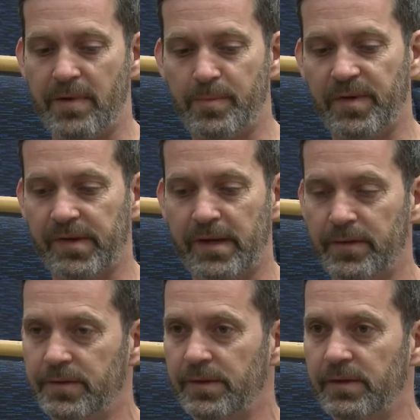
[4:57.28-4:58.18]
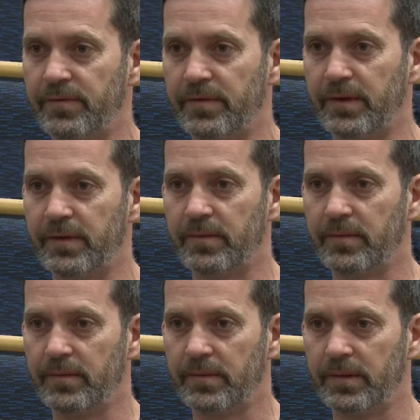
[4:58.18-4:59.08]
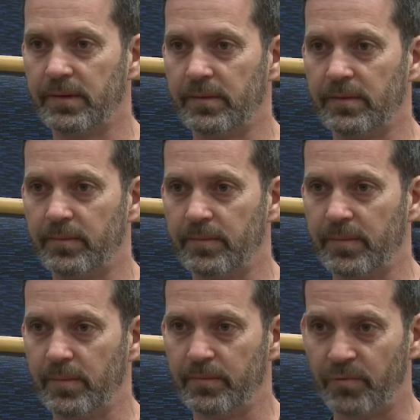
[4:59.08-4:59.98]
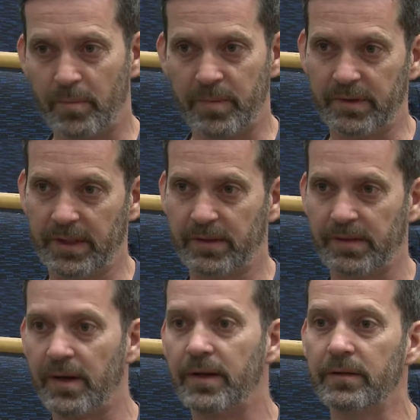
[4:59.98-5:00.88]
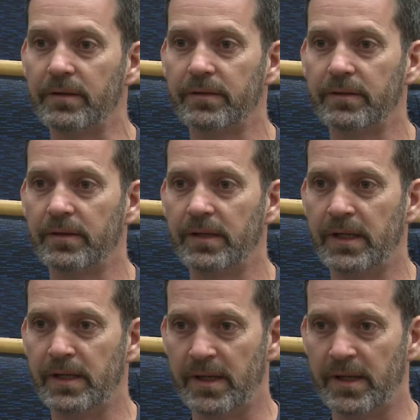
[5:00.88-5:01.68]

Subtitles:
represent the 2 different rhombic tiles in an